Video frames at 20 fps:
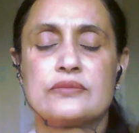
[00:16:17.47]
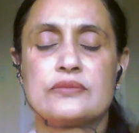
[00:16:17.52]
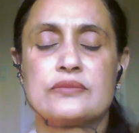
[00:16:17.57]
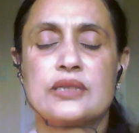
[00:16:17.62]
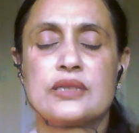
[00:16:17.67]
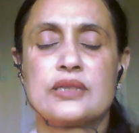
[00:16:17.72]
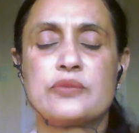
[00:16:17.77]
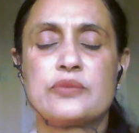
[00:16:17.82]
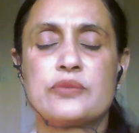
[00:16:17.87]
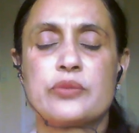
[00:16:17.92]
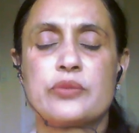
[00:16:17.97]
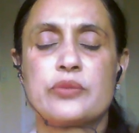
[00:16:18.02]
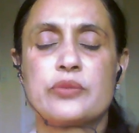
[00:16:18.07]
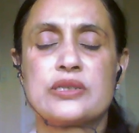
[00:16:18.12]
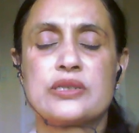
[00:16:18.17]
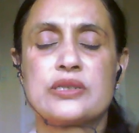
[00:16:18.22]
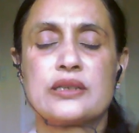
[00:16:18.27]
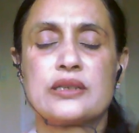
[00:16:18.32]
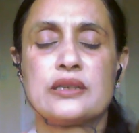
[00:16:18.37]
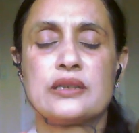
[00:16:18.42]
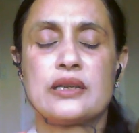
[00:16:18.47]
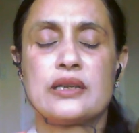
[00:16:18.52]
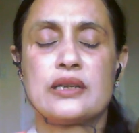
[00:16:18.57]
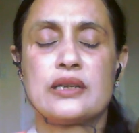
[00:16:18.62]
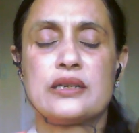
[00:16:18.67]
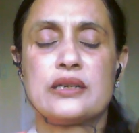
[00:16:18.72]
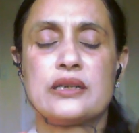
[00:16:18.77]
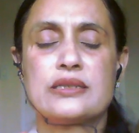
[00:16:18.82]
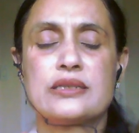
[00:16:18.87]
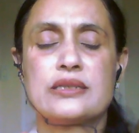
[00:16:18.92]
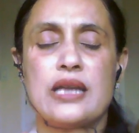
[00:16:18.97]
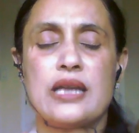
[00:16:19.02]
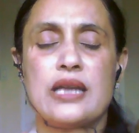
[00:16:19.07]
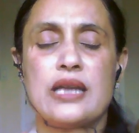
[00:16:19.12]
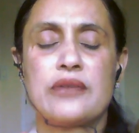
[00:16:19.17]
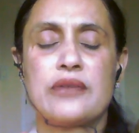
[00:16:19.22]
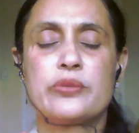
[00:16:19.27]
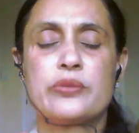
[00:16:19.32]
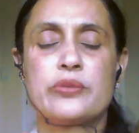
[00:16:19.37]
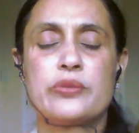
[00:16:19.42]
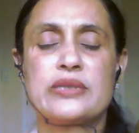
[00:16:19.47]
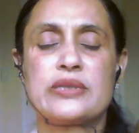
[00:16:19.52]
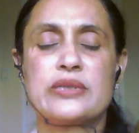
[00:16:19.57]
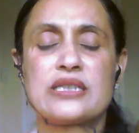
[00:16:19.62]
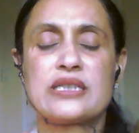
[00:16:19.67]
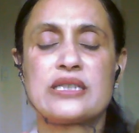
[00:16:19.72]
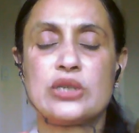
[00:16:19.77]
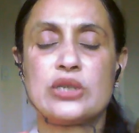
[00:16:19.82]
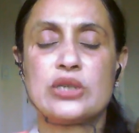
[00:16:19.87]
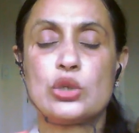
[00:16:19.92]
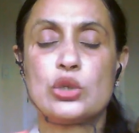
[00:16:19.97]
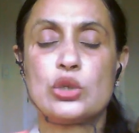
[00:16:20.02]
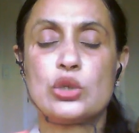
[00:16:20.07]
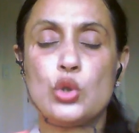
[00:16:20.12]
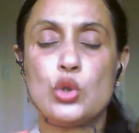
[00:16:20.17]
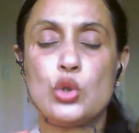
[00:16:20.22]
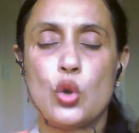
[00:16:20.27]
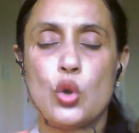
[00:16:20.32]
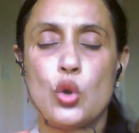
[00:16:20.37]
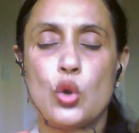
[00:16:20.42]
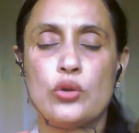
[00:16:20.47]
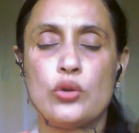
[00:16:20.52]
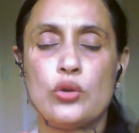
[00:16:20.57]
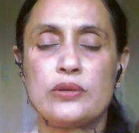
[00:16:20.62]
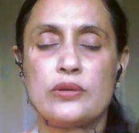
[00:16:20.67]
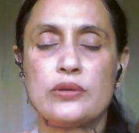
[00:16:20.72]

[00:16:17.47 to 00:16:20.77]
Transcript: This person doesn't have to be someone you know.